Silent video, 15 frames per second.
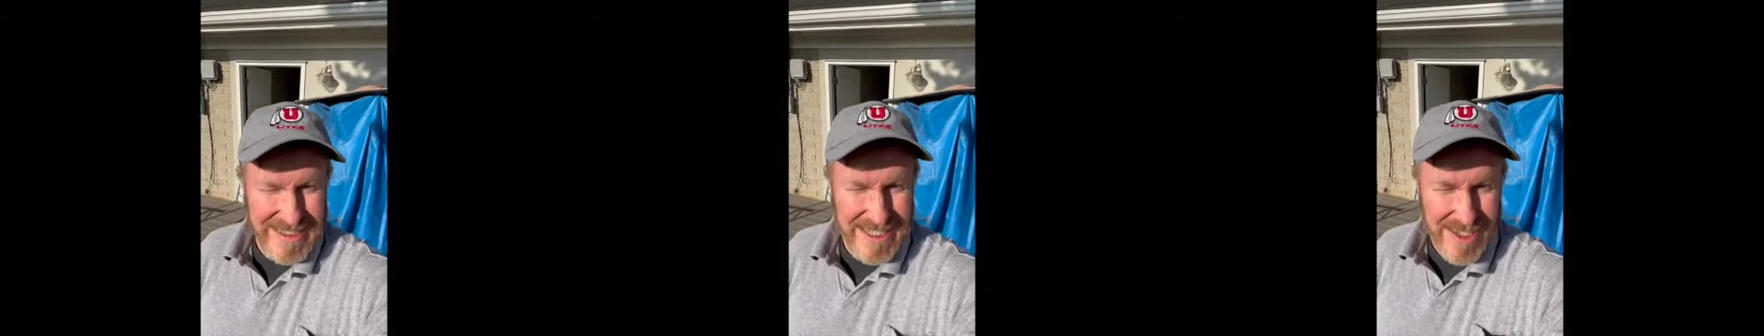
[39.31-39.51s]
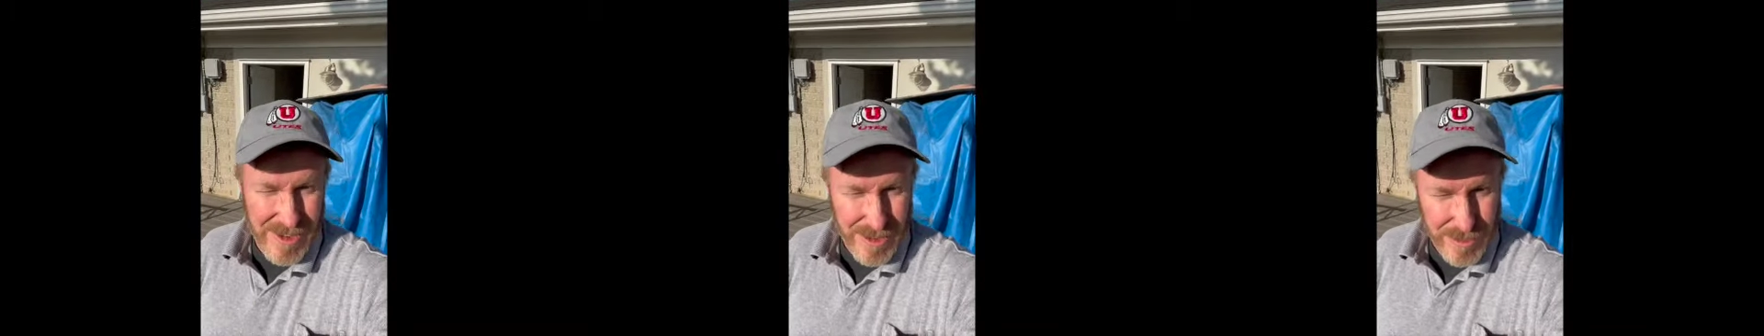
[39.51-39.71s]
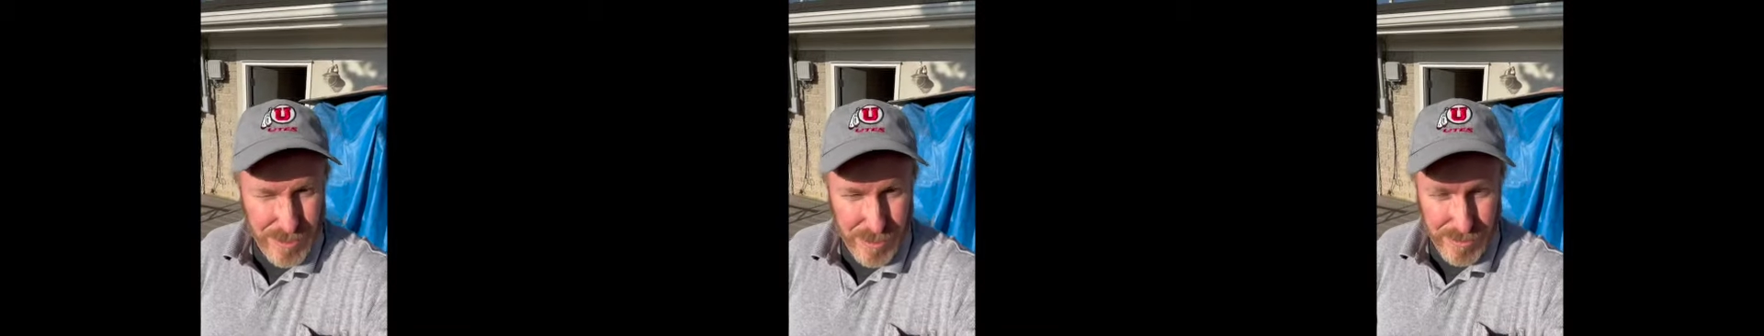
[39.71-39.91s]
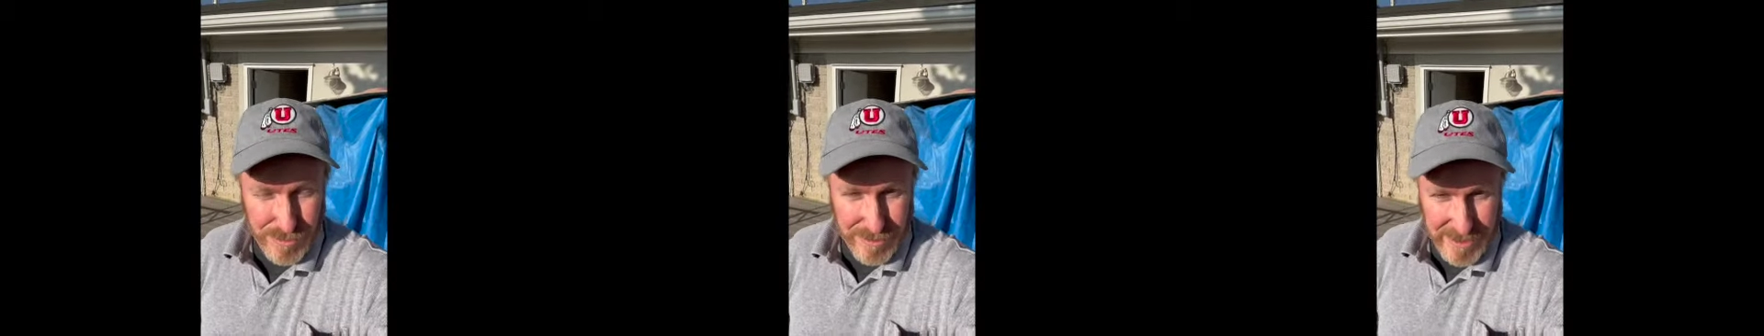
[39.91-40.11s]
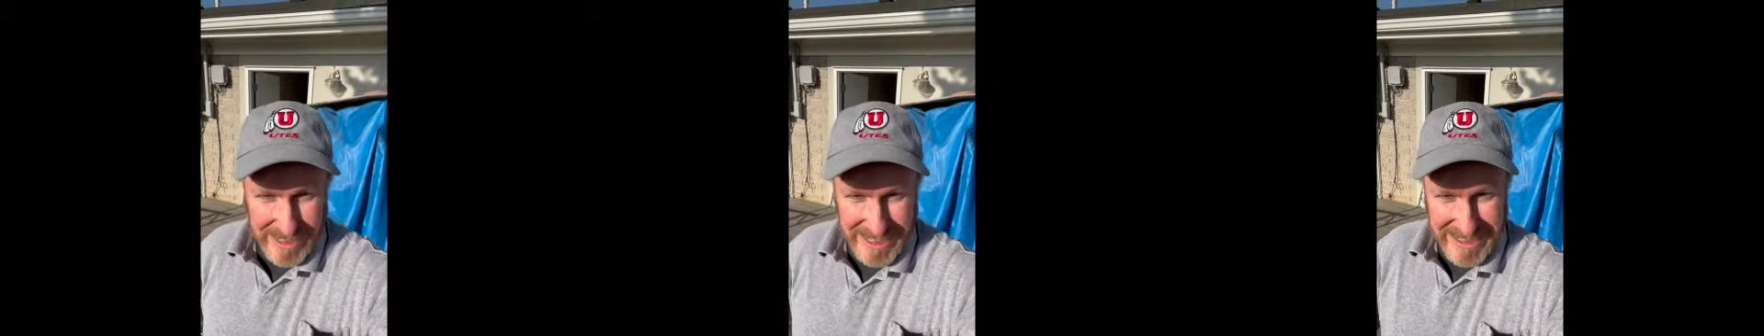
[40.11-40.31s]
the old roof
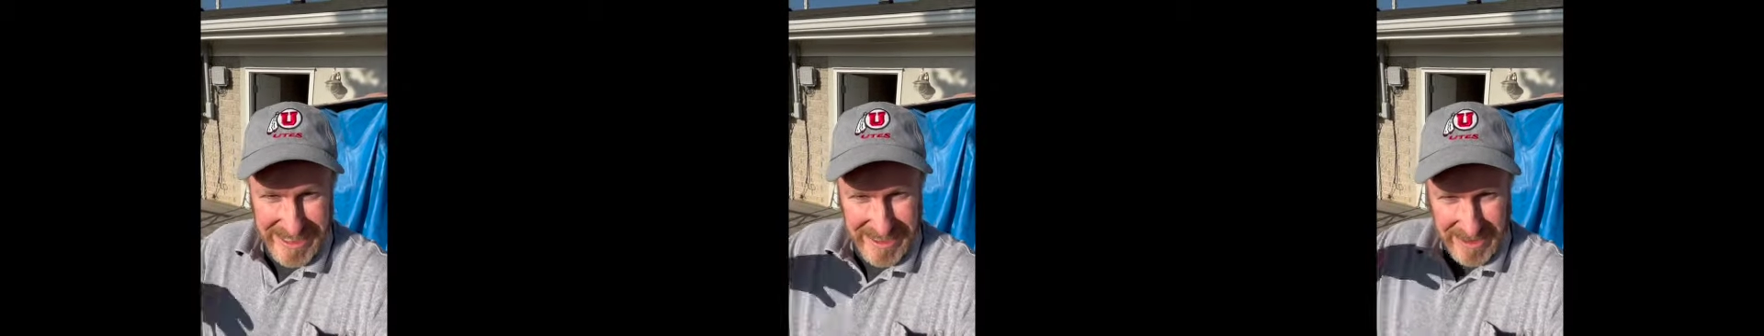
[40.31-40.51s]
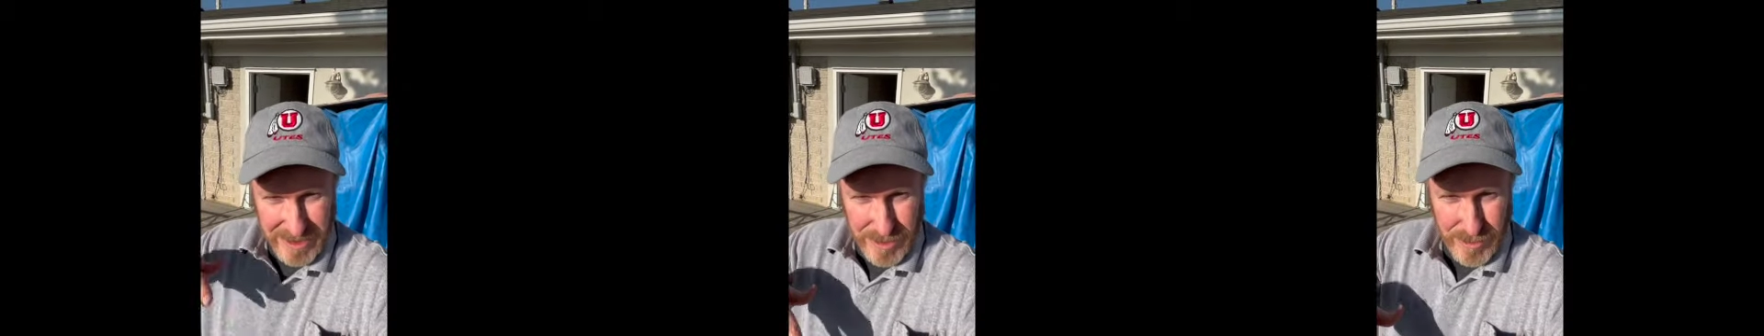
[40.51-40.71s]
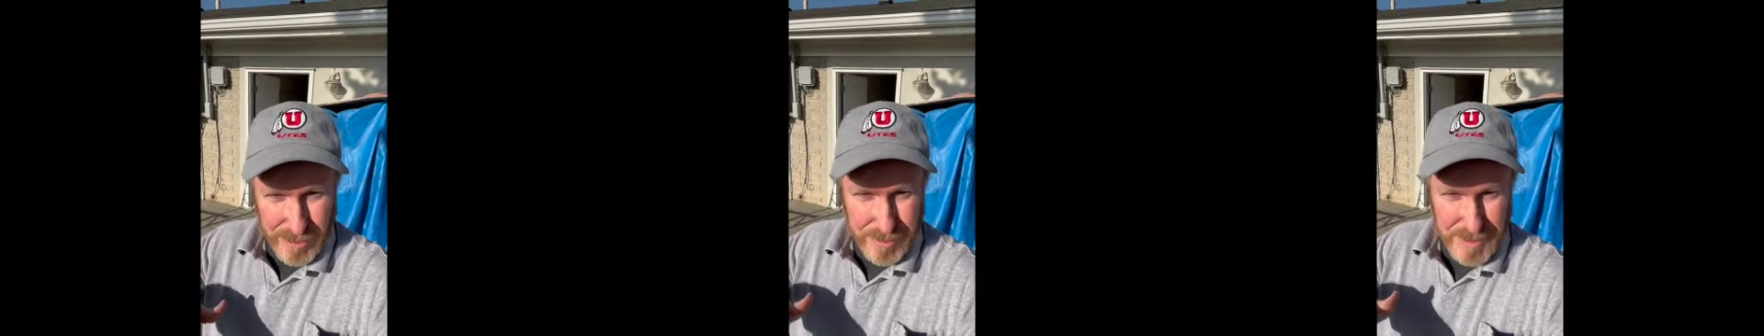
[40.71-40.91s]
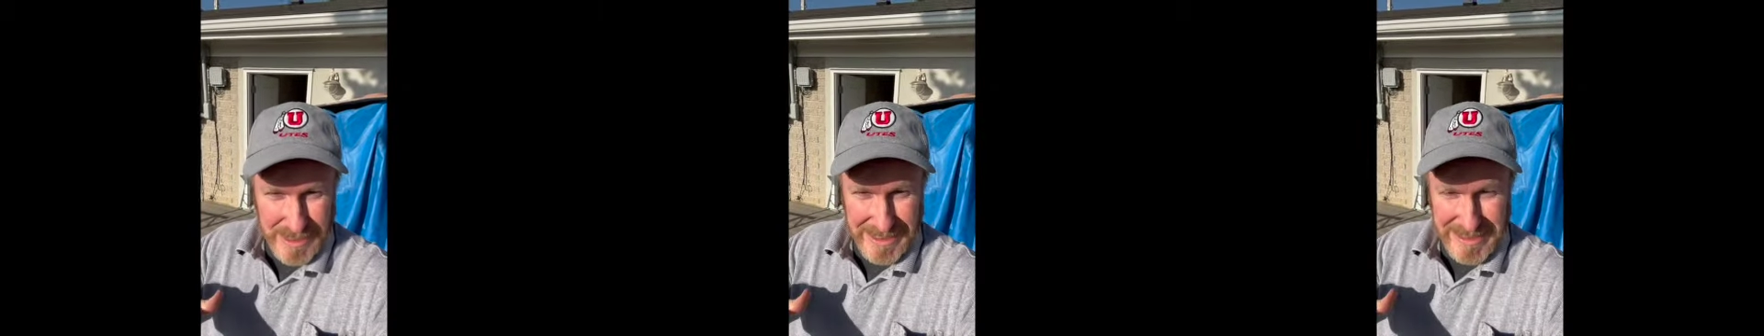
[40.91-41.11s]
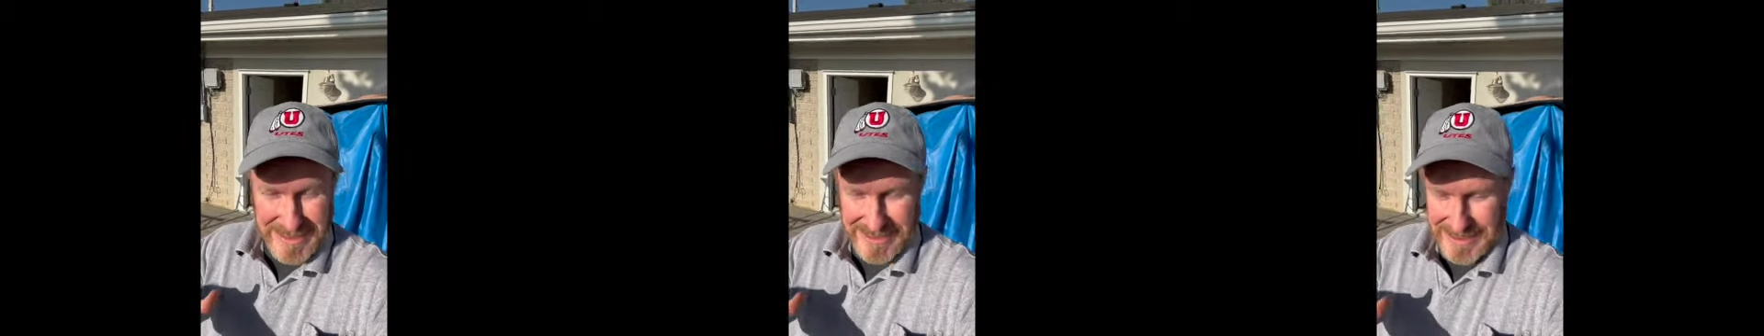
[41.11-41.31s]
line at a lower
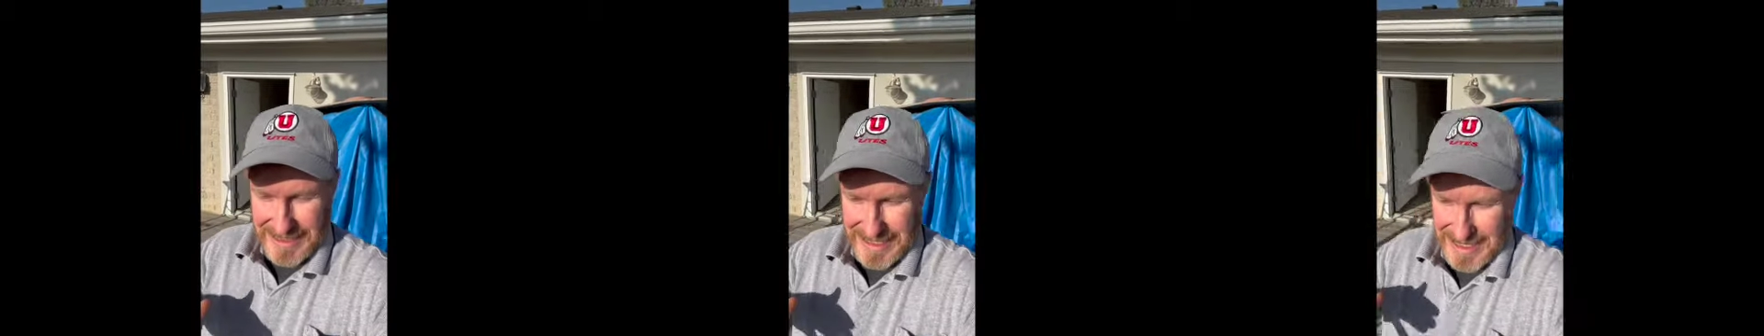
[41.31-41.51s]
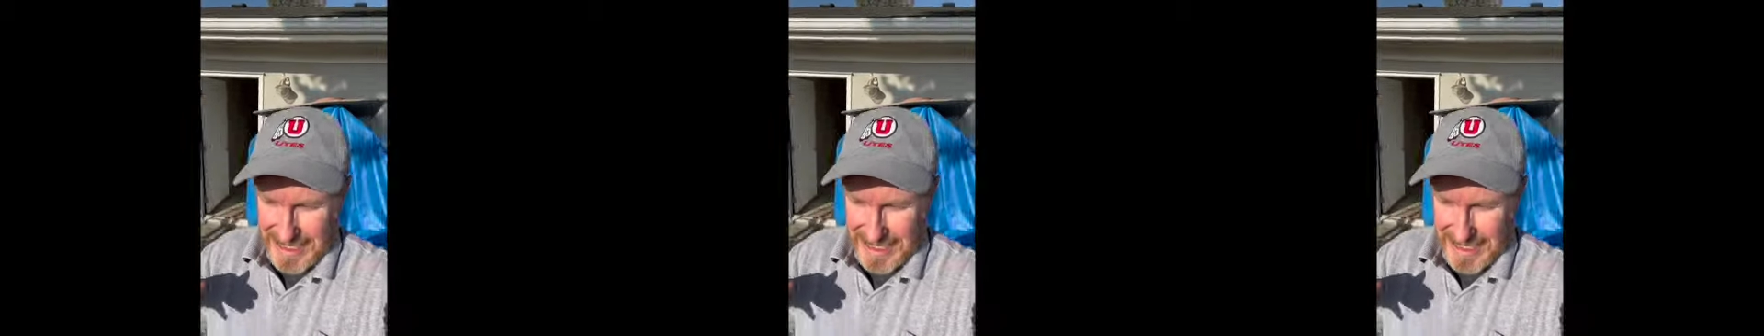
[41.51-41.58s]
pitch,